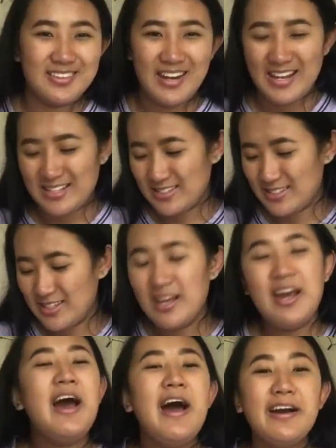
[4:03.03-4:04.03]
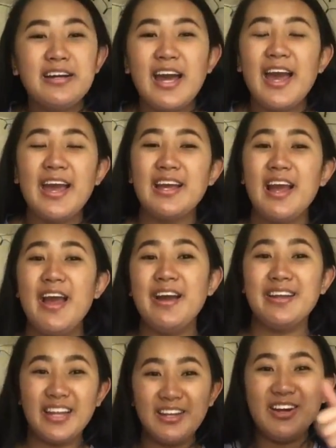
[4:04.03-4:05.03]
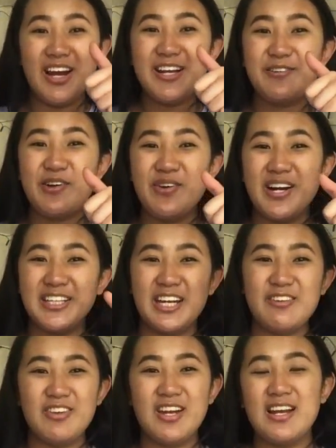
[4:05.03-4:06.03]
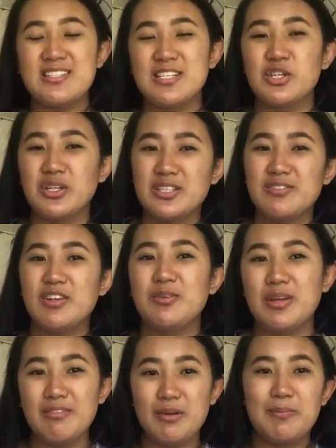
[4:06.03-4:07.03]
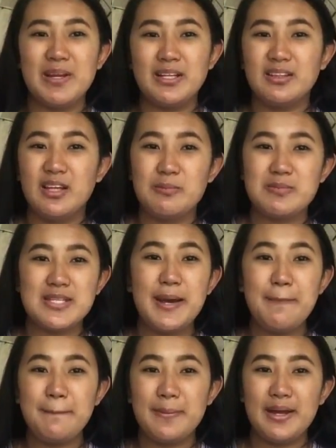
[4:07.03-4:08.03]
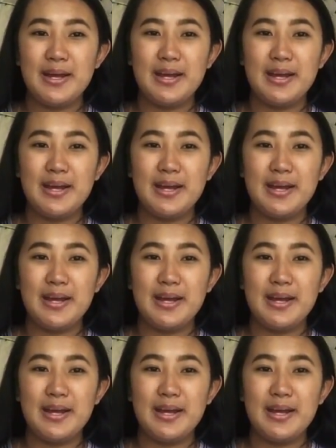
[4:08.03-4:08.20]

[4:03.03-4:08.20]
Nice. Okay, thank you guys for watching. If you guys enjoyed this video, give it a big thumbs up.